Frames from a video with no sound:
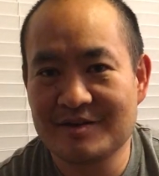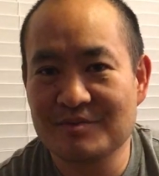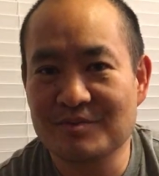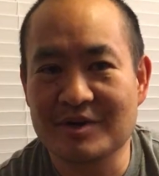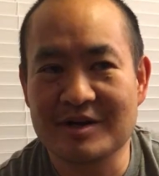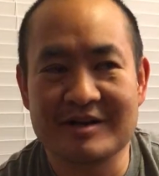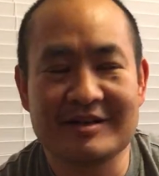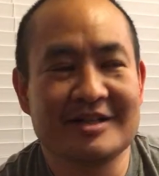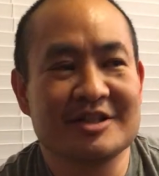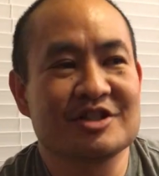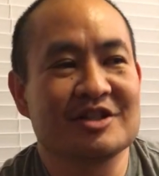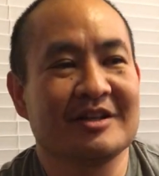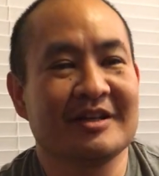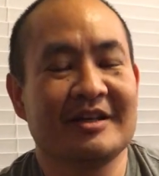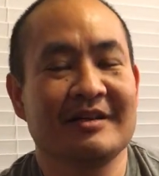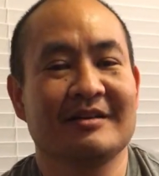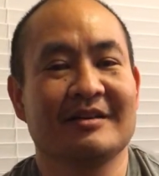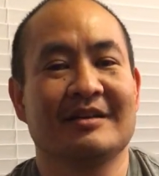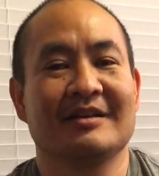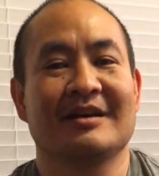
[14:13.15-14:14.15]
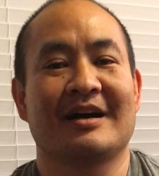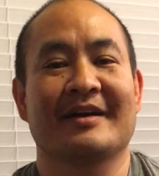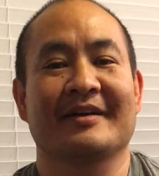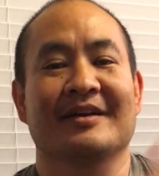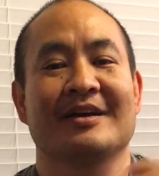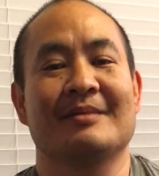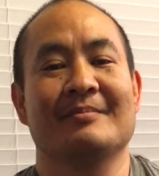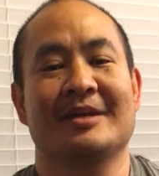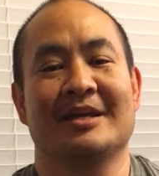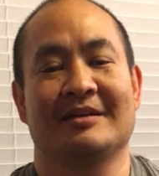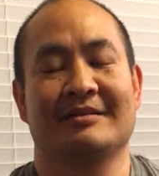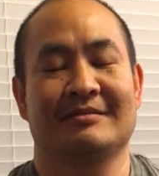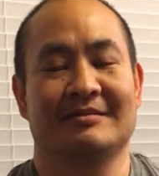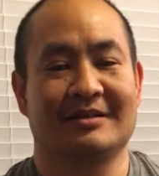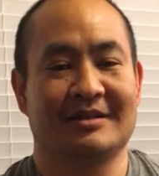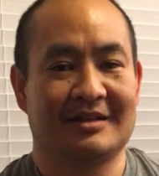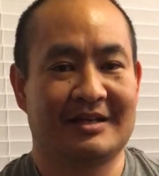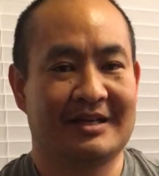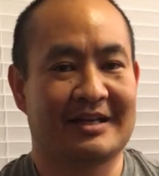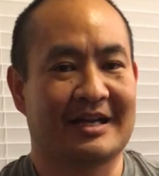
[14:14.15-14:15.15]
where initially I come in
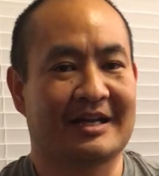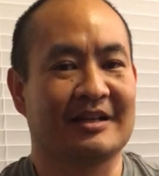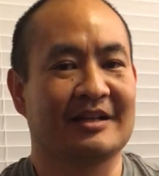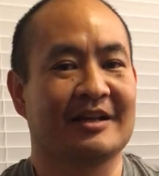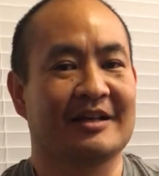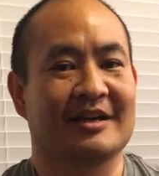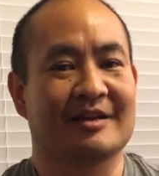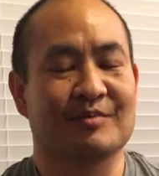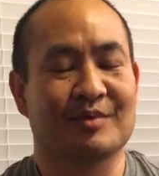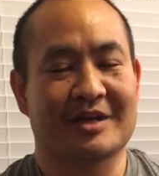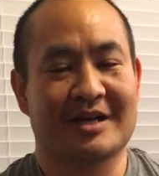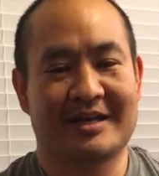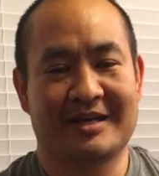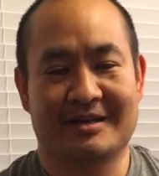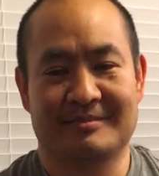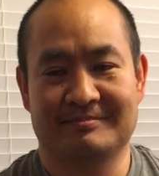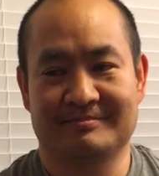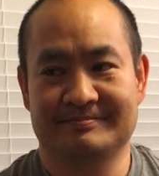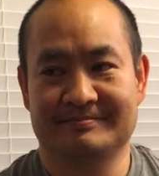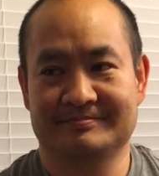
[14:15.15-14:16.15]
and I click on what I am.